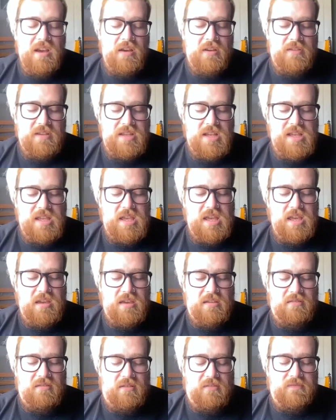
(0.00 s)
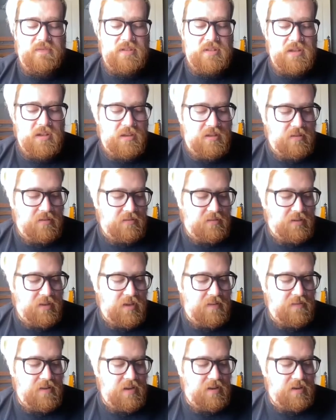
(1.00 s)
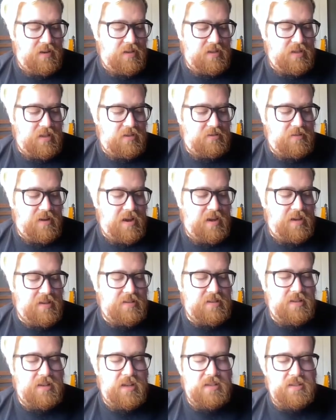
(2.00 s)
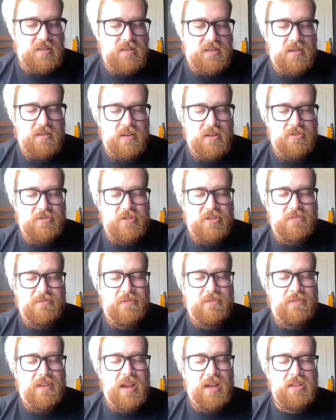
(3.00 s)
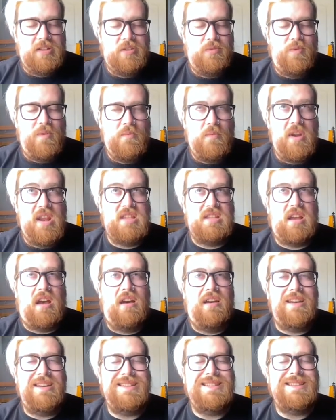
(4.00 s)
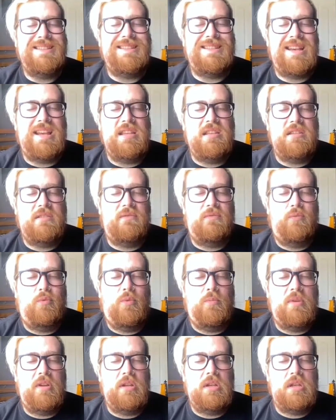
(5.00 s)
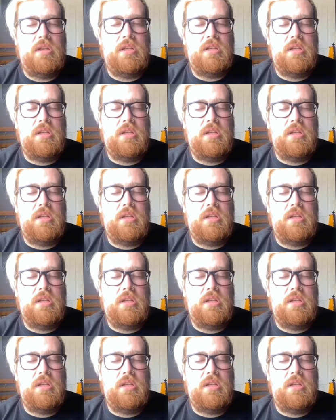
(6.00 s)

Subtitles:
Because I think obviously they realise that drag isn't necessarily just a reflection of women; it's a heightened sense of woman.